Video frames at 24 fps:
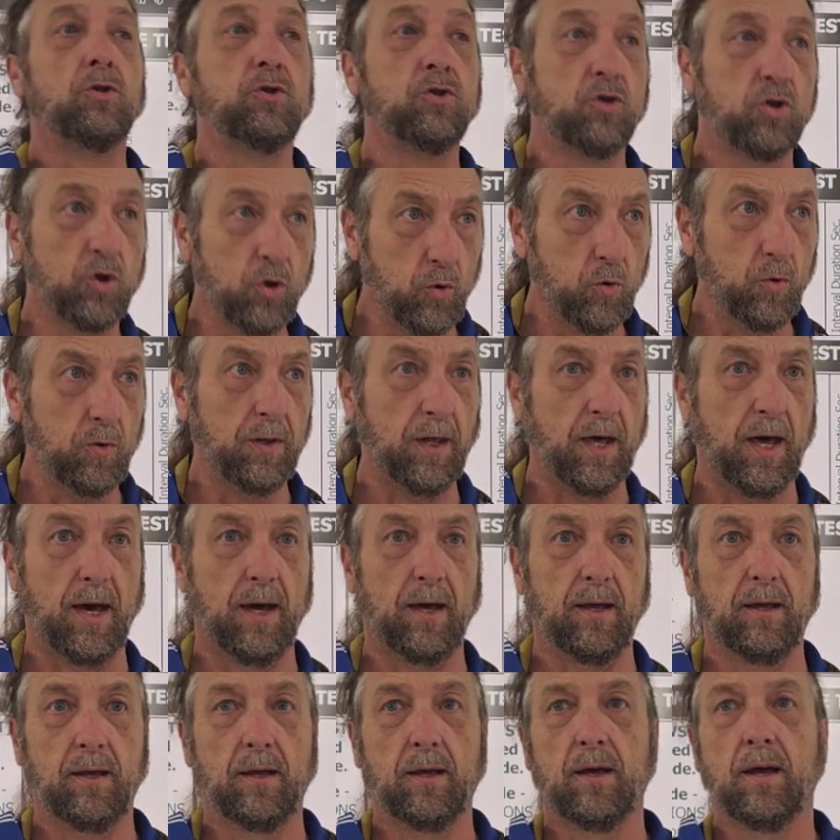do
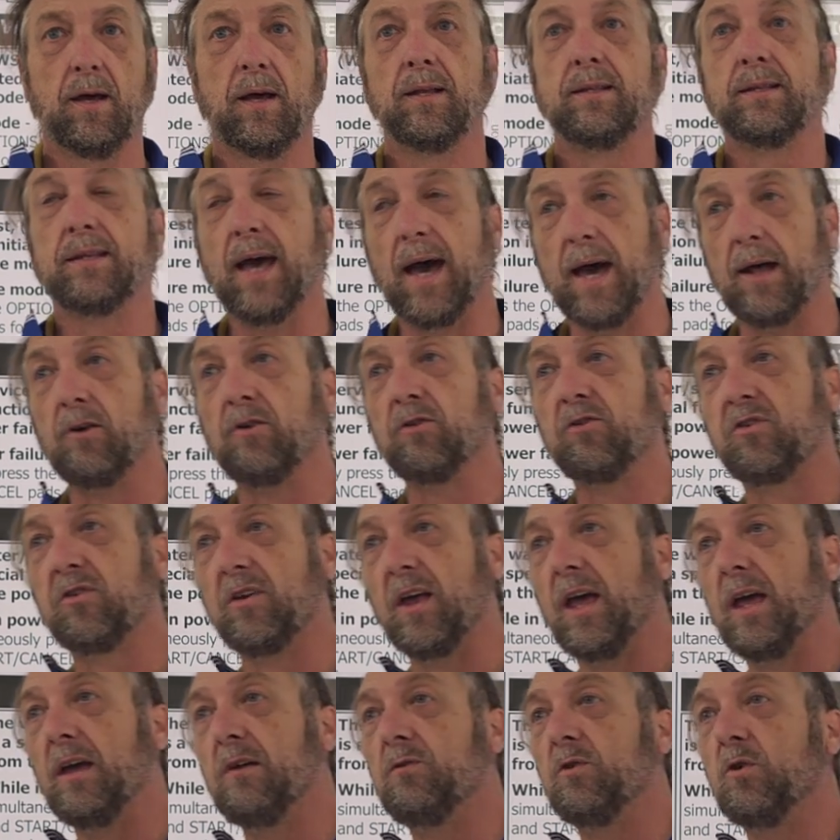that. That'll
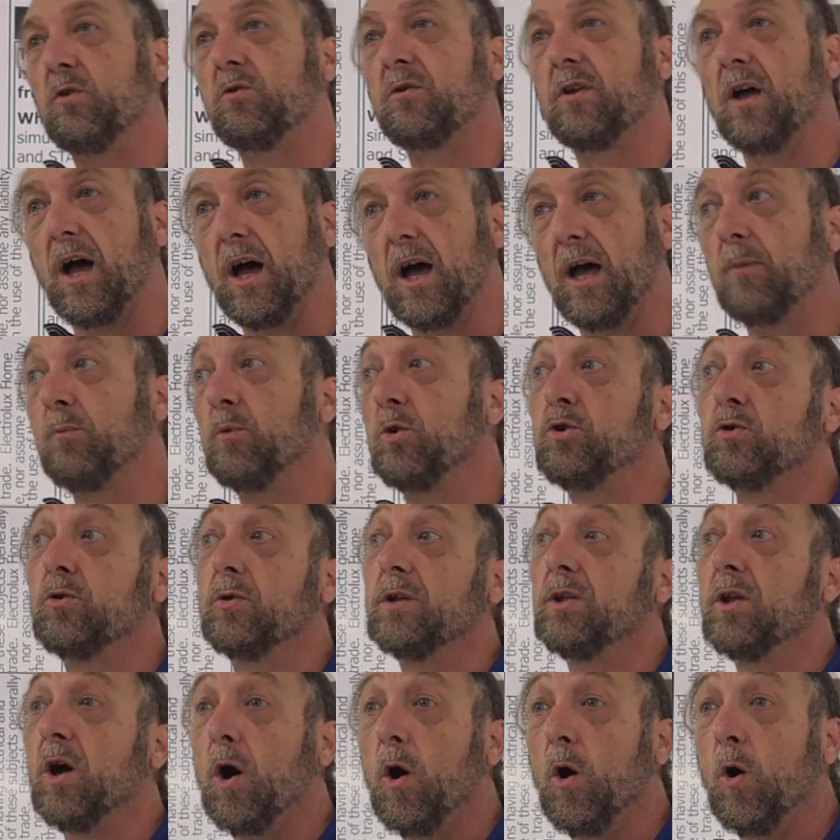save you time when you're
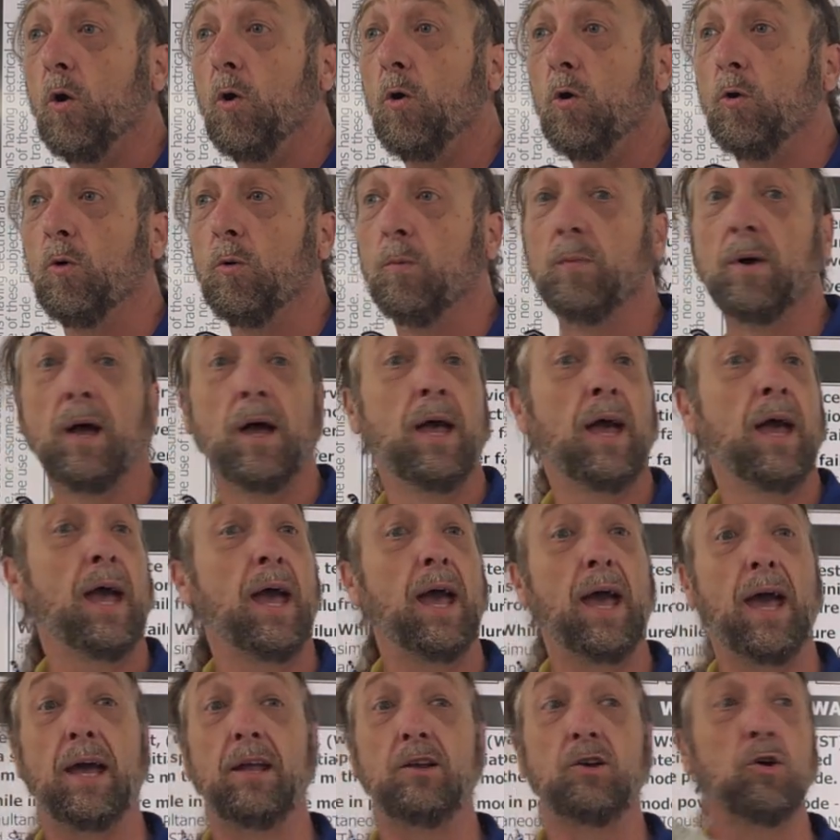in the home
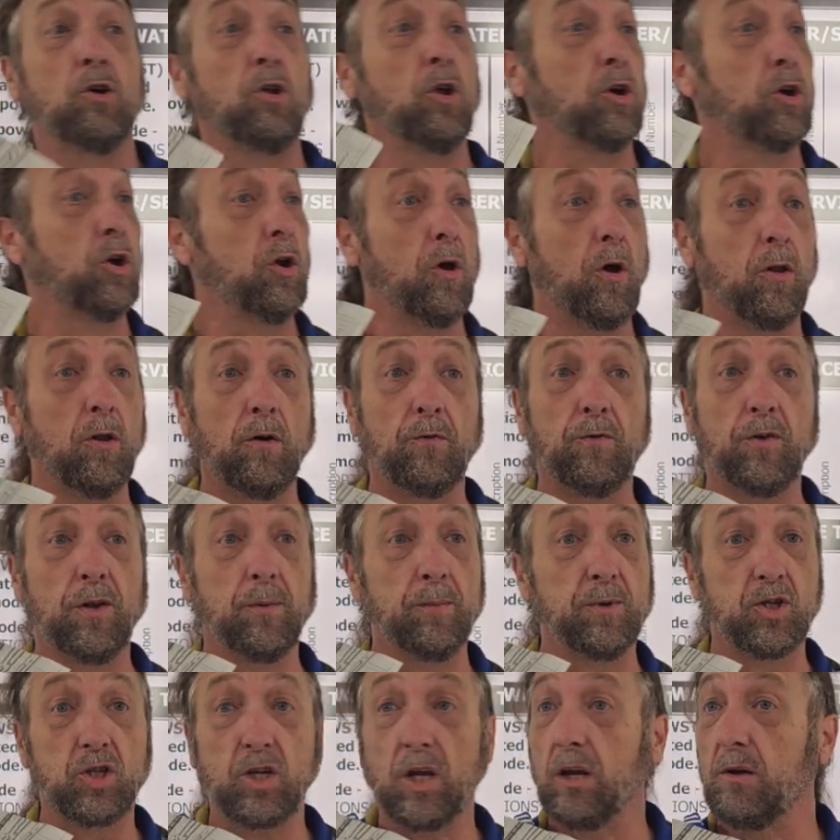and you're looking all over the
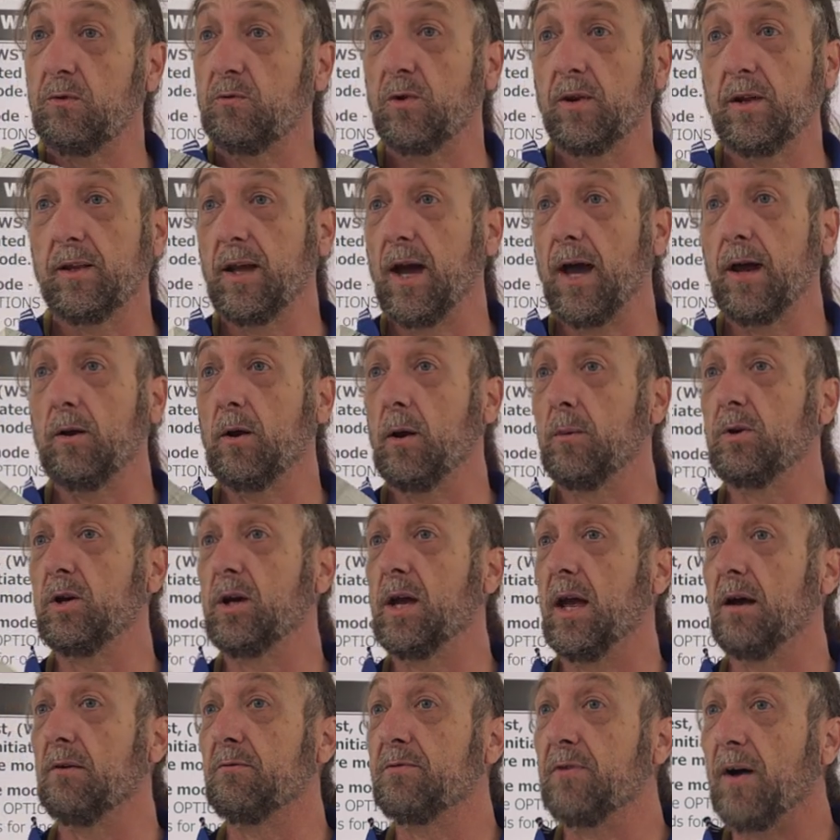machine for the diagram and you
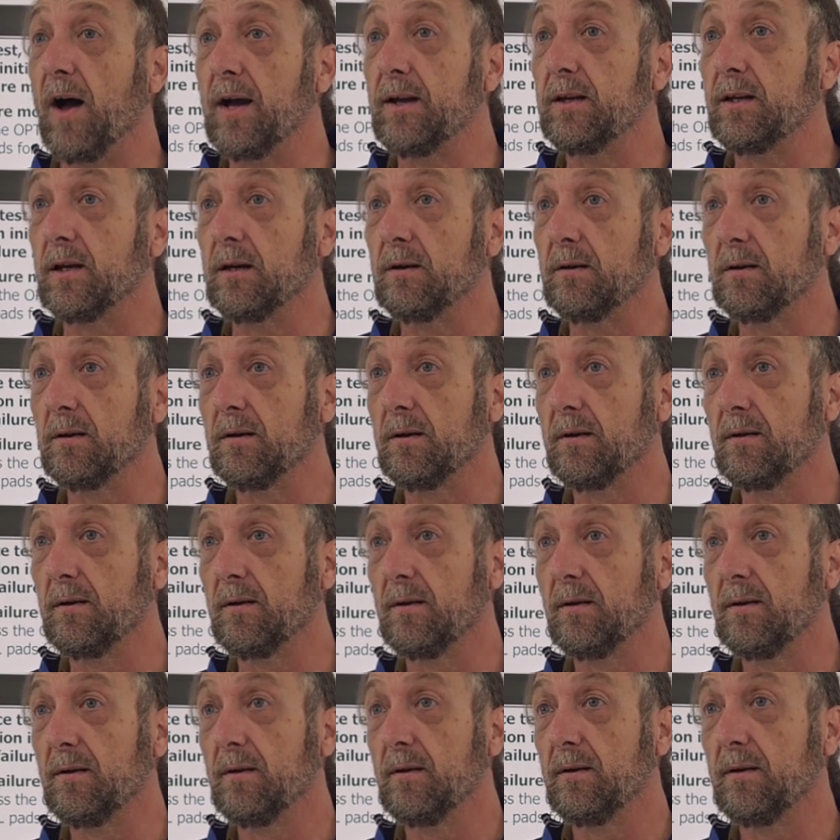can't find it.
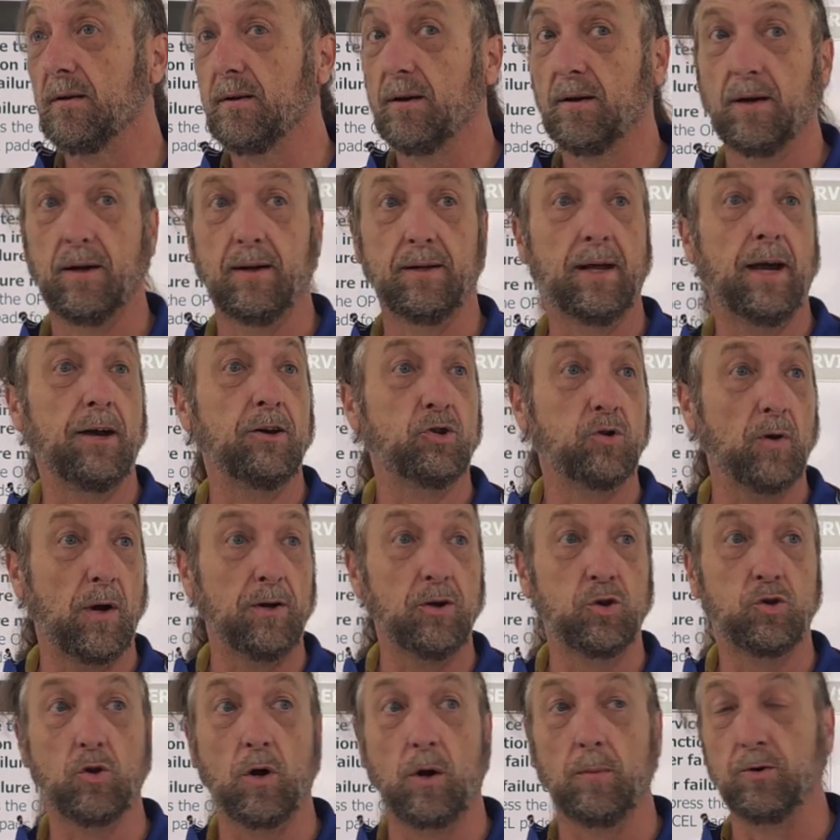And now you're trying
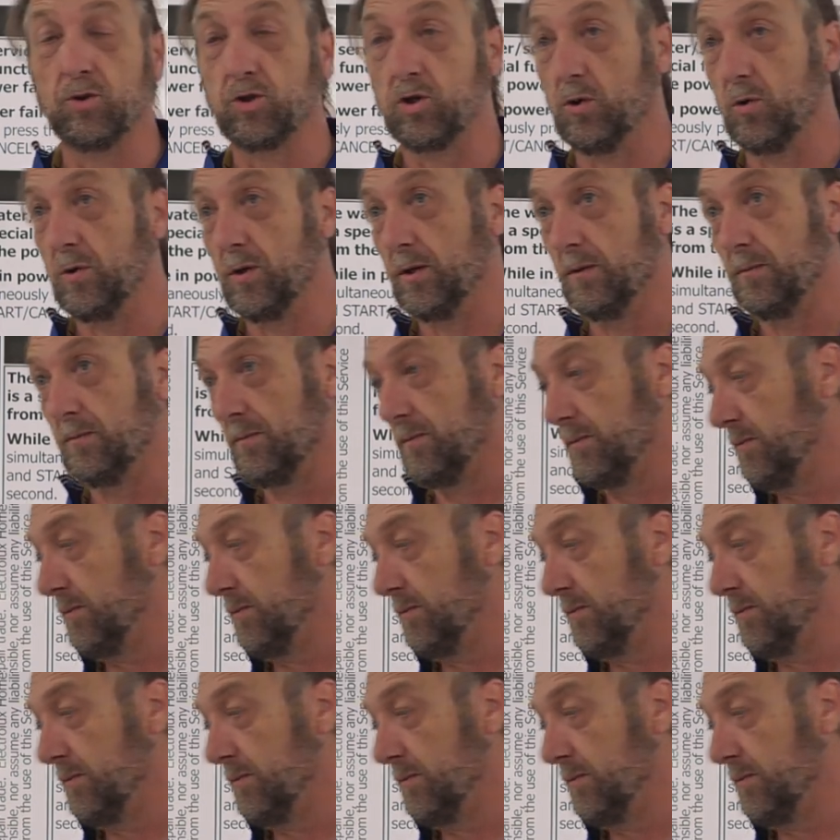to troubleshoot it.